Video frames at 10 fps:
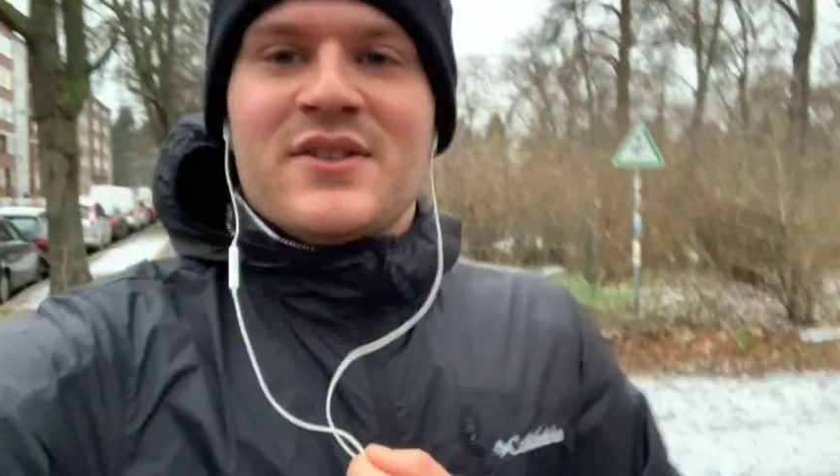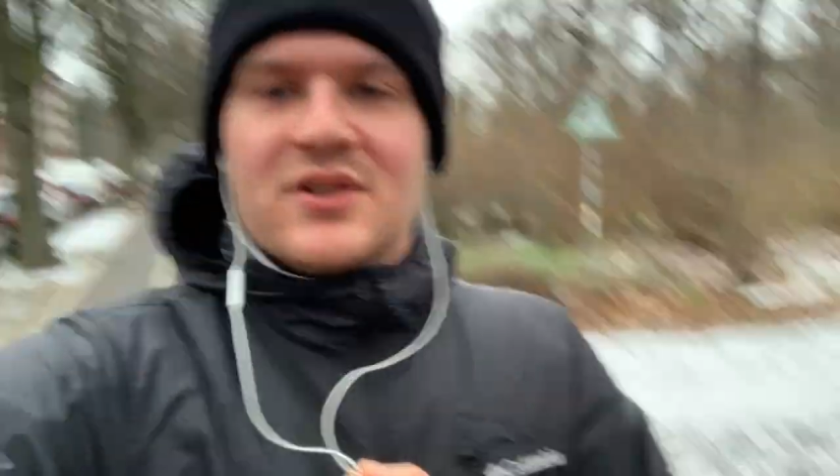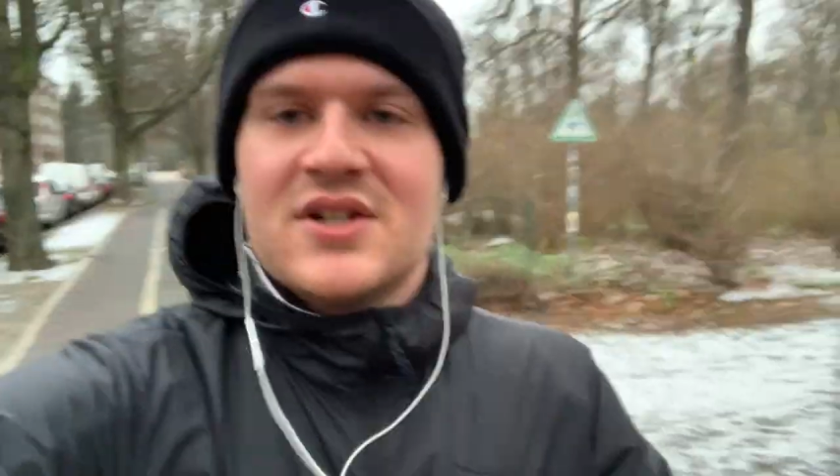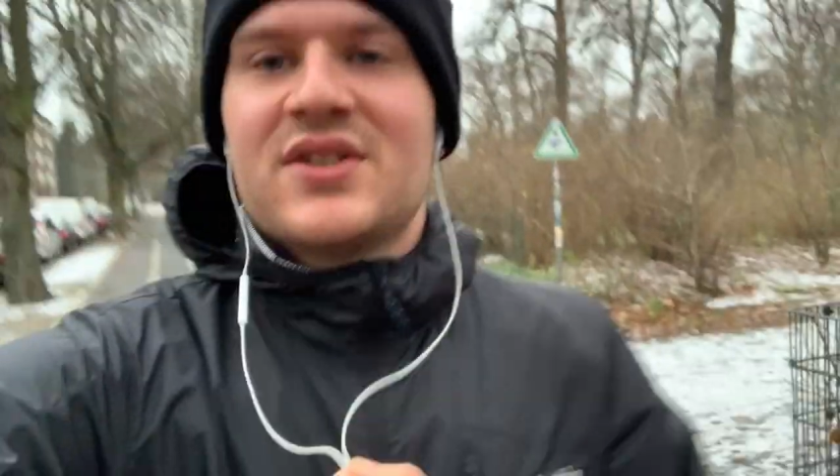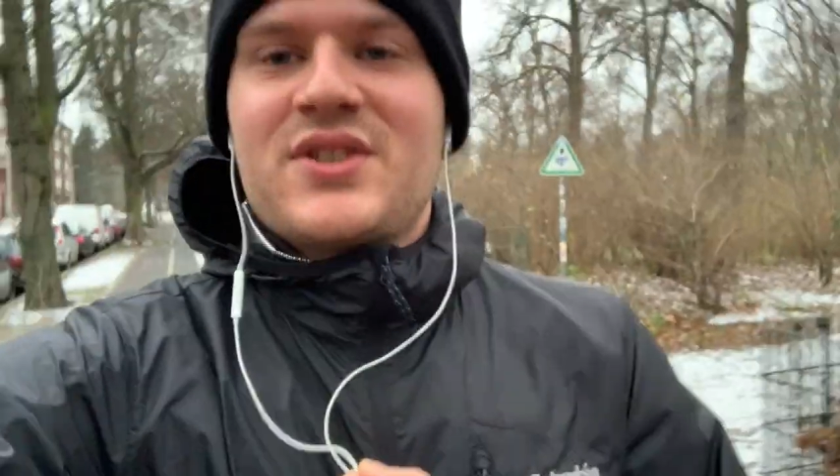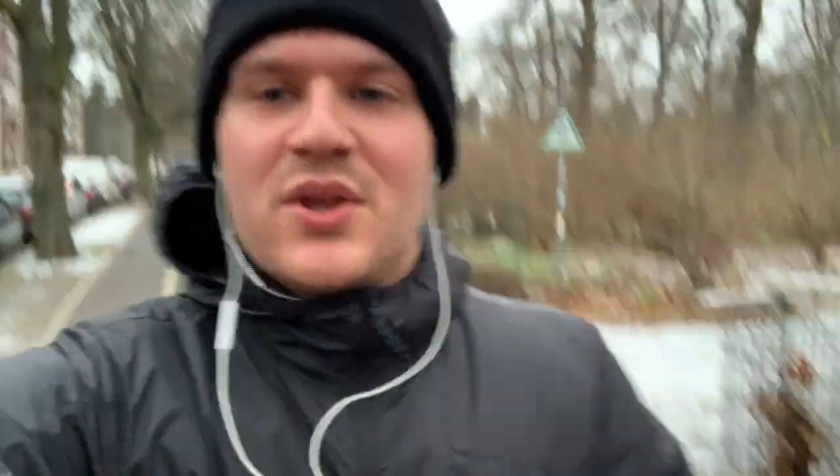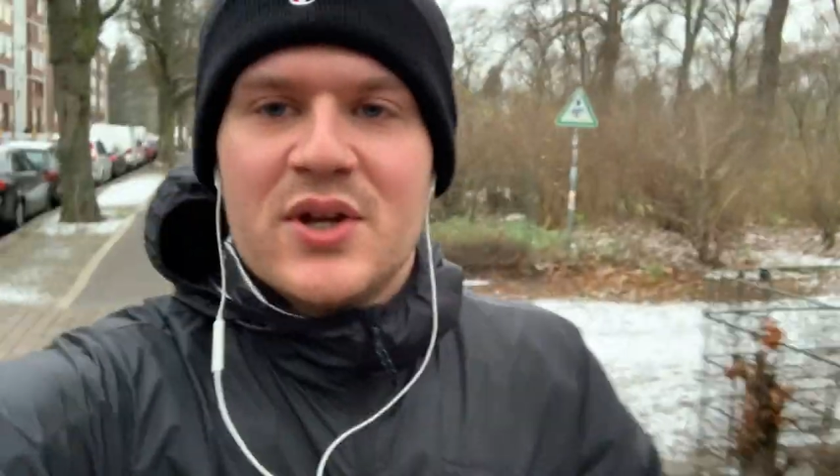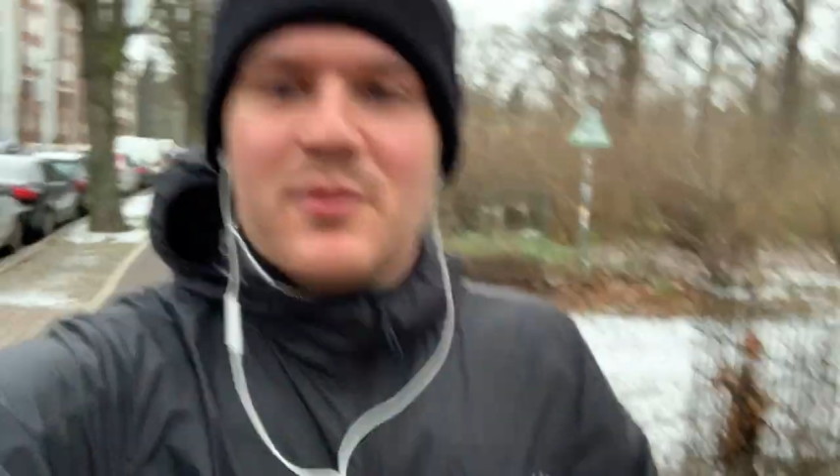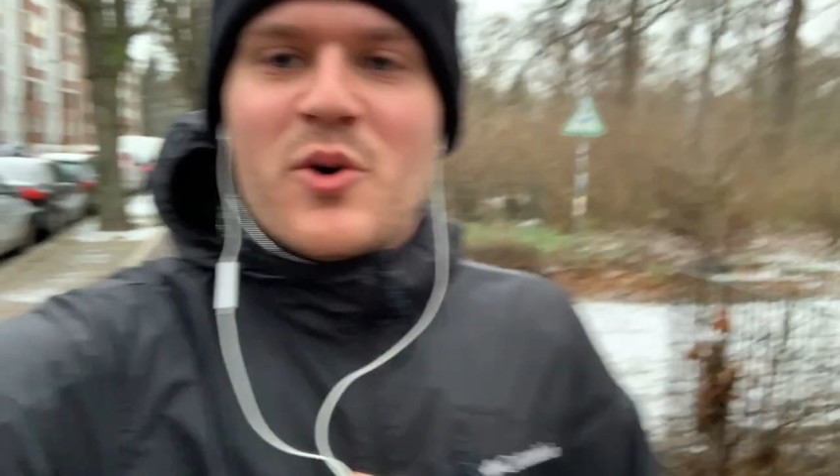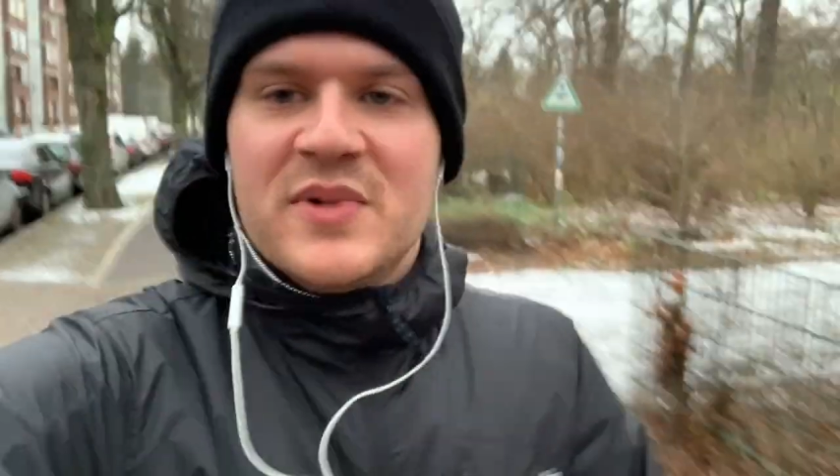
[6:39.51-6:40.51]
just 30
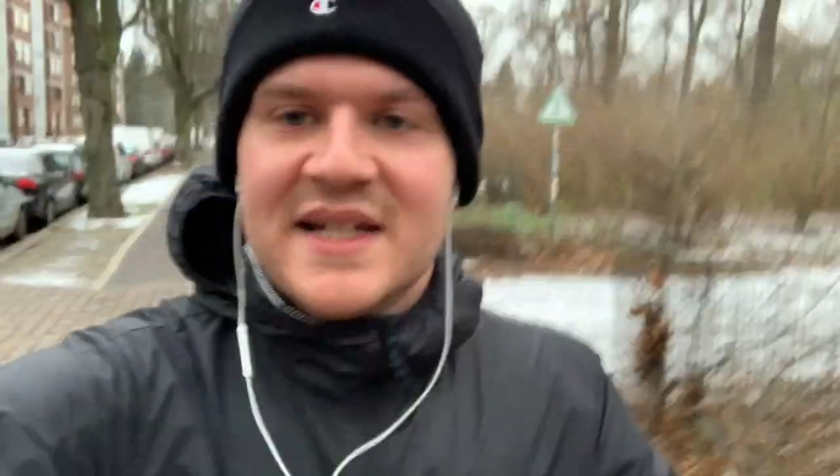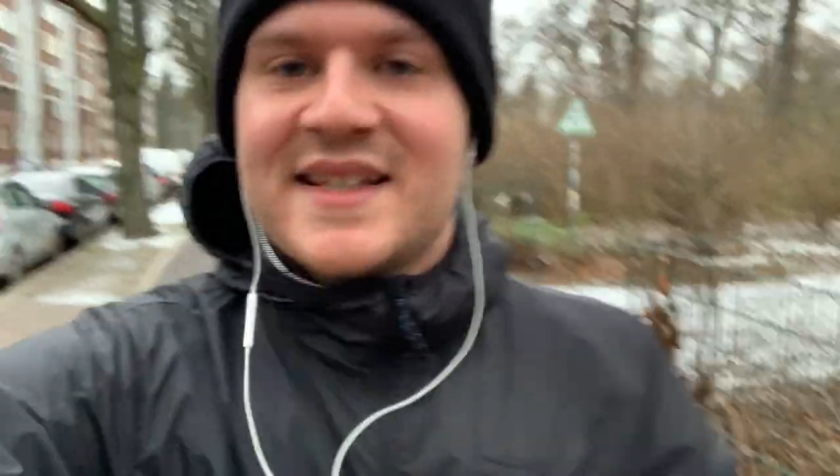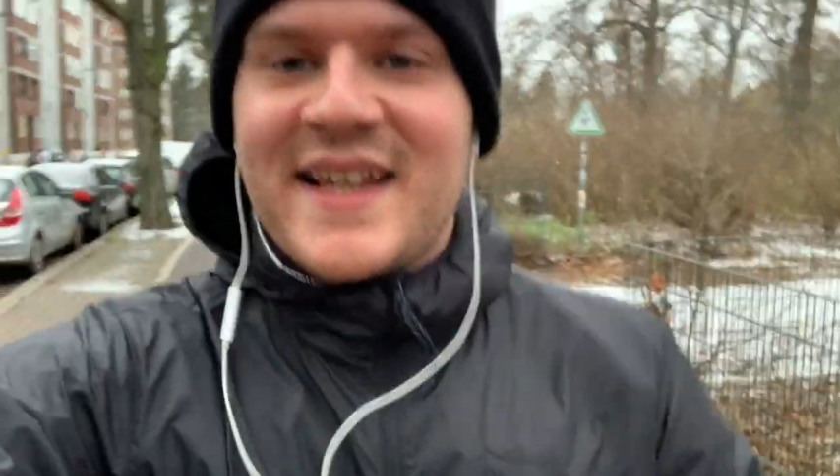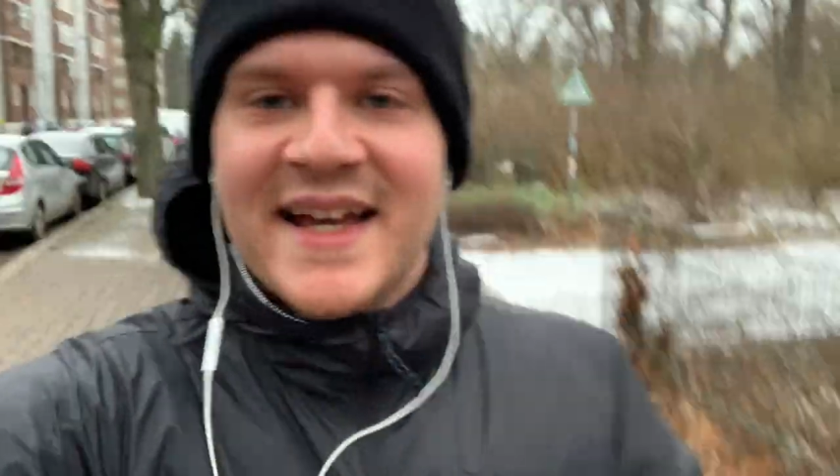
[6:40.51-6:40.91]
more minutes.